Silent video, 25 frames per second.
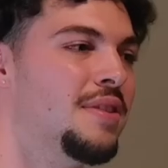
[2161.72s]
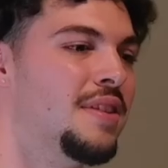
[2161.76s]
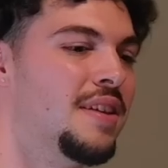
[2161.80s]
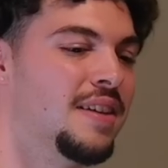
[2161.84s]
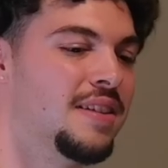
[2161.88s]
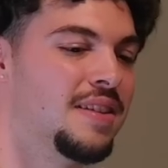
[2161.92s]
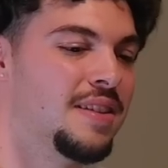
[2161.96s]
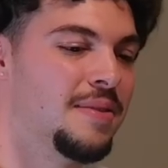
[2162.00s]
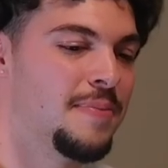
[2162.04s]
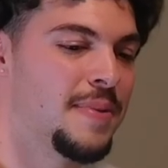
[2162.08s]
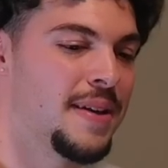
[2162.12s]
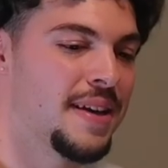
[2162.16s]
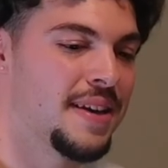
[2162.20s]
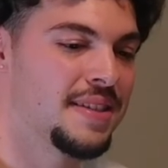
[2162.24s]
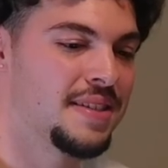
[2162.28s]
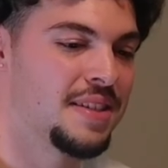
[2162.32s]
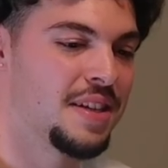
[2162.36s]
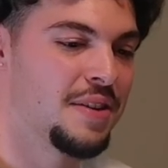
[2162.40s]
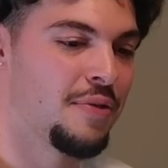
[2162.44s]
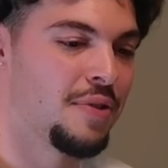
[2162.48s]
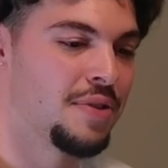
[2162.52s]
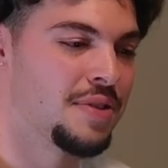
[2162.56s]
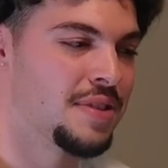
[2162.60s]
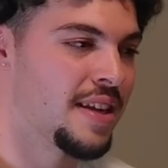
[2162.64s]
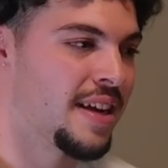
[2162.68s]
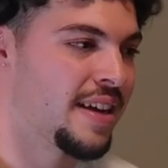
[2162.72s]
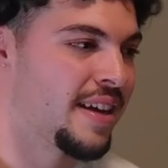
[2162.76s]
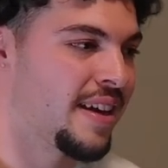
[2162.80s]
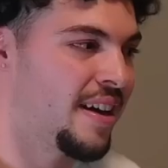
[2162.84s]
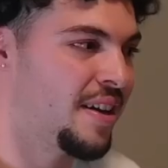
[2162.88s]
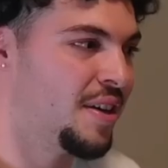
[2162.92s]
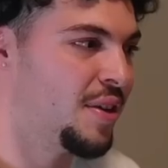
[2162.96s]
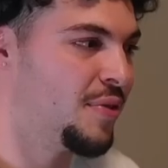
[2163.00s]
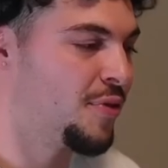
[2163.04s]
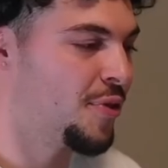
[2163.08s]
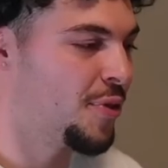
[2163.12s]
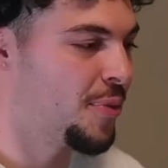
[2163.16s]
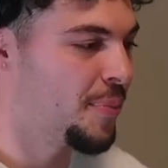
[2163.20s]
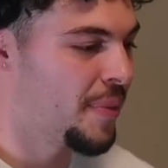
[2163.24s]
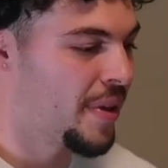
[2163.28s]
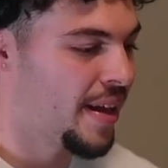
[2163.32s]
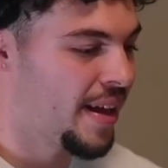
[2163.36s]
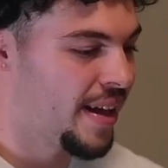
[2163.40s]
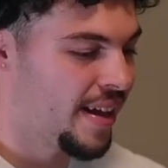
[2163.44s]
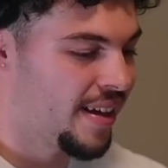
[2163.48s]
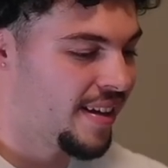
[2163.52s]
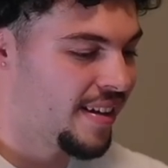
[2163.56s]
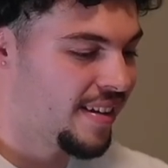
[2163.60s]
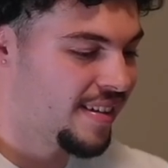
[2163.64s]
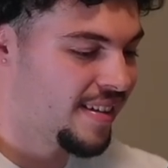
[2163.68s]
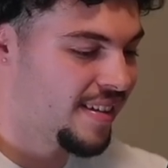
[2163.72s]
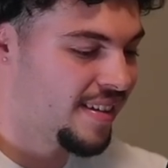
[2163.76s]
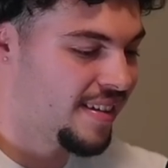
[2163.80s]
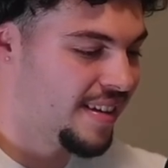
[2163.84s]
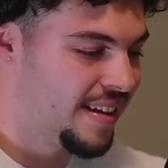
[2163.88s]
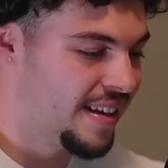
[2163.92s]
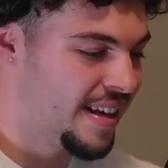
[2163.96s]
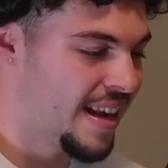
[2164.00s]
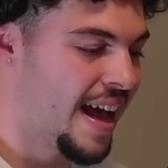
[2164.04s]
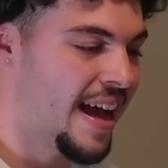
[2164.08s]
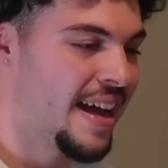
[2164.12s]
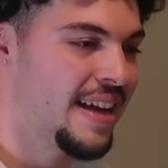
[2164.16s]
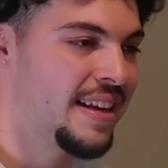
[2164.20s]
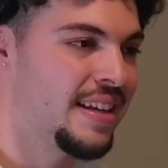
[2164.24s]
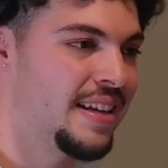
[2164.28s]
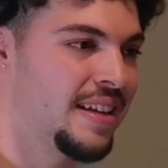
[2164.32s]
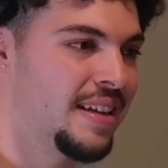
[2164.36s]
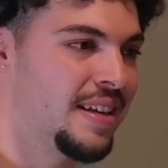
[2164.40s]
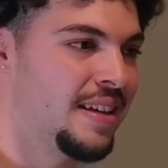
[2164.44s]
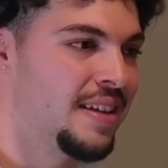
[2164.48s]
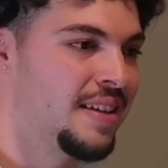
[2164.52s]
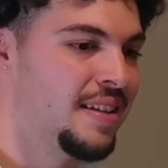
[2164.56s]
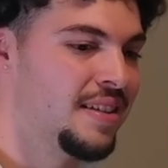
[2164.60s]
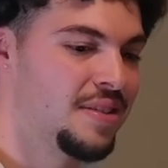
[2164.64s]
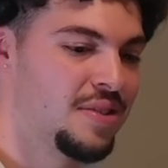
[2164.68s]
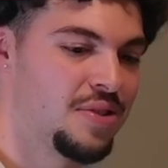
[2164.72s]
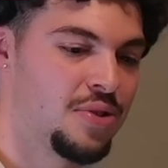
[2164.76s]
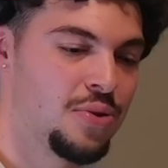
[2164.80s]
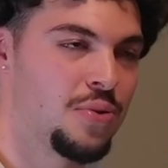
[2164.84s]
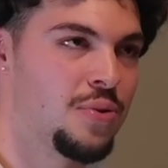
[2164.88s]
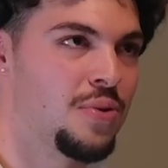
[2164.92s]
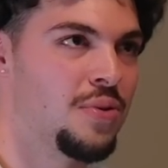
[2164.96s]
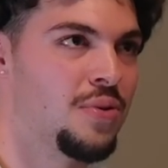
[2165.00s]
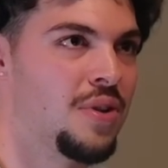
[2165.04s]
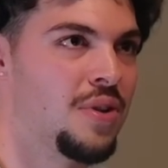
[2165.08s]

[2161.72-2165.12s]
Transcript: think the biggest difference that got you from like ninety to